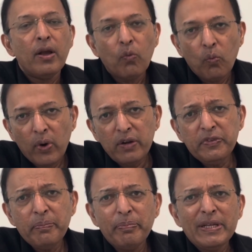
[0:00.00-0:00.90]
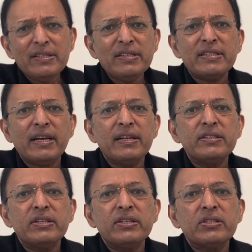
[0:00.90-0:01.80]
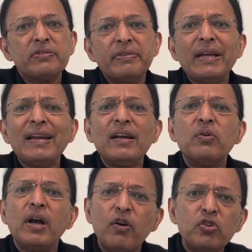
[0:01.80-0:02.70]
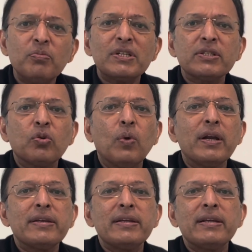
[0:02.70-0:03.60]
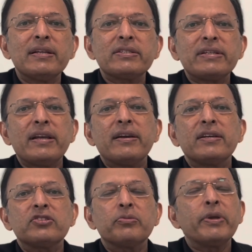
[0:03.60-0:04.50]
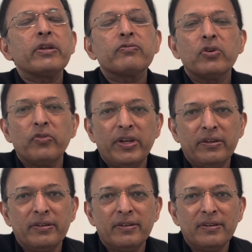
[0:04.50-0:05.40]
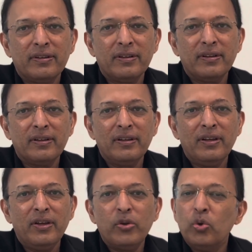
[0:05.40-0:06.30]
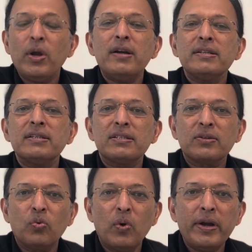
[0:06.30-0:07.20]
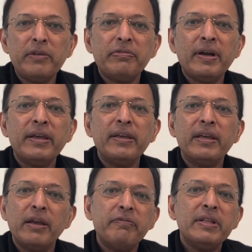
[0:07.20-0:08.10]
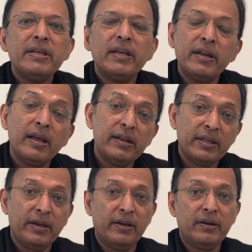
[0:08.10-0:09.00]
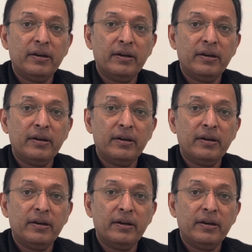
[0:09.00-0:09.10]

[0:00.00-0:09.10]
One of the biggest challenges is figuring out how to measure quality in a standardized, meaningful way. You can't just quantify everything in healthcare,